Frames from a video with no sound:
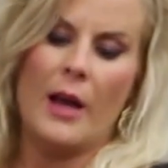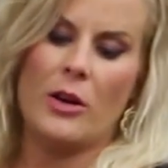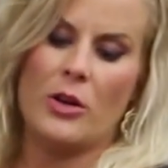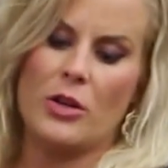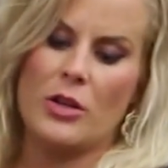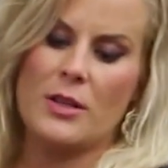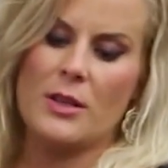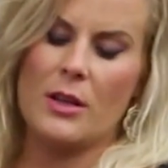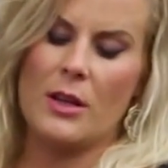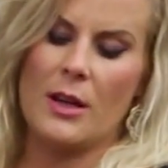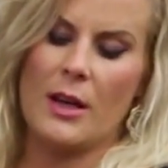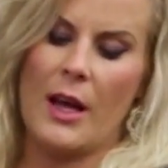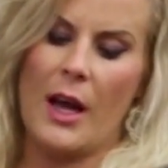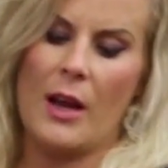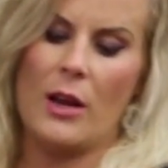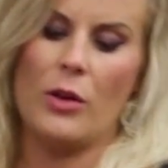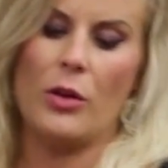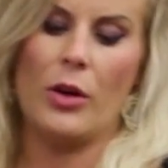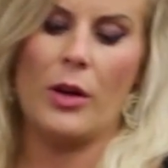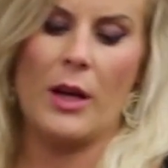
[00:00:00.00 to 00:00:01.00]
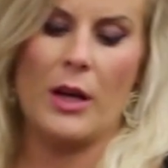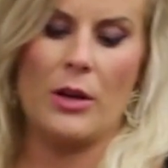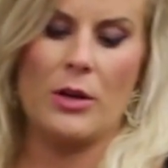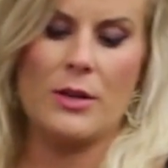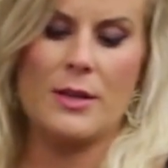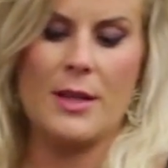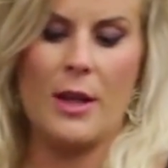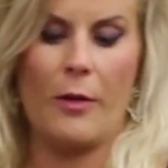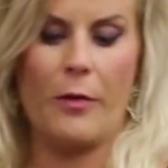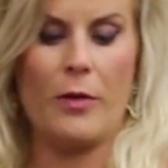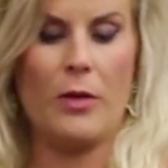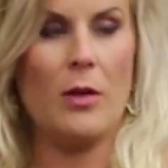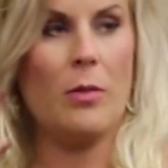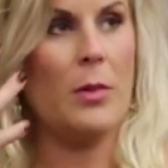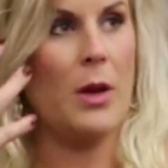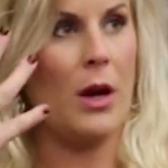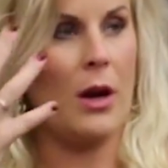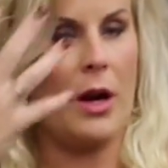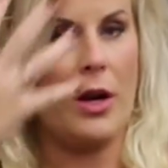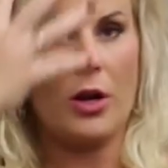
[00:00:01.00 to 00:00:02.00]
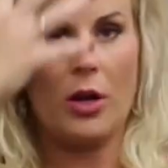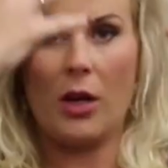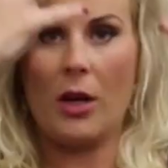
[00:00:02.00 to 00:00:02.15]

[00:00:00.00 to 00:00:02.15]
and you're just gonna kind of look at yourself in the mirror and